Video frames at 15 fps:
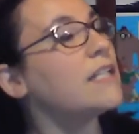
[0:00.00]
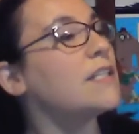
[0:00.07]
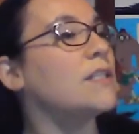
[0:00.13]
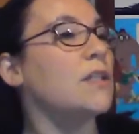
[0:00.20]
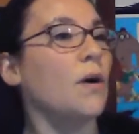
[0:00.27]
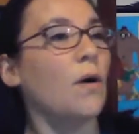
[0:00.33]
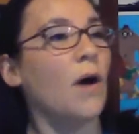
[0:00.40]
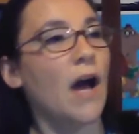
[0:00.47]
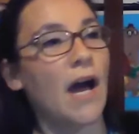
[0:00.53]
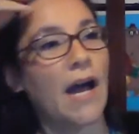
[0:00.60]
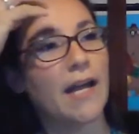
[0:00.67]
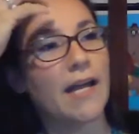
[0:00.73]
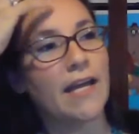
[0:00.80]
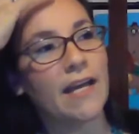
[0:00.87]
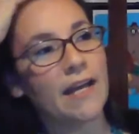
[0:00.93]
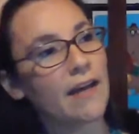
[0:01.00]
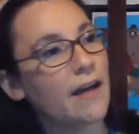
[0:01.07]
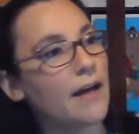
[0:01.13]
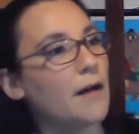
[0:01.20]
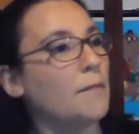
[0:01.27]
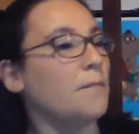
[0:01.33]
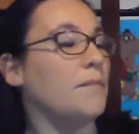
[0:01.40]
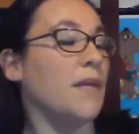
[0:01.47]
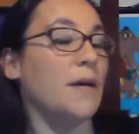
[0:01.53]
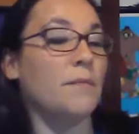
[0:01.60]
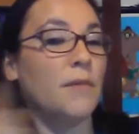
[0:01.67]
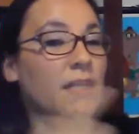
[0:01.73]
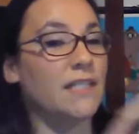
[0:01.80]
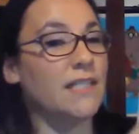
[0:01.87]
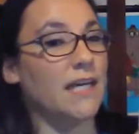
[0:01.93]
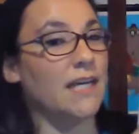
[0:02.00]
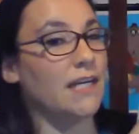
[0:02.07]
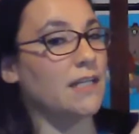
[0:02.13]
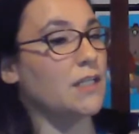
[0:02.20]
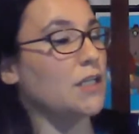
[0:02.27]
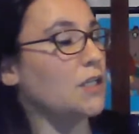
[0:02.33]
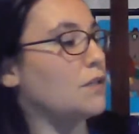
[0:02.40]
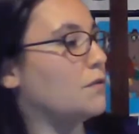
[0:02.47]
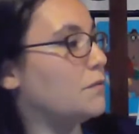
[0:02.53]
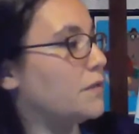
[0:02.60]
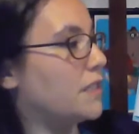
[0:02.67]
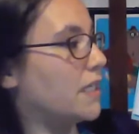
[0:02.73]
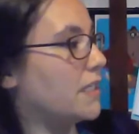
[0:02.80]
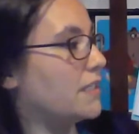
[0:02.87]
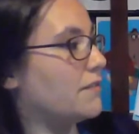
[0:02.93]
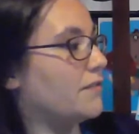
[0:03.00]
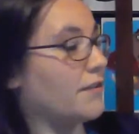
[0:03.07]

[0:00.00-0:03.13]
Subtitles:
So I am excited to use this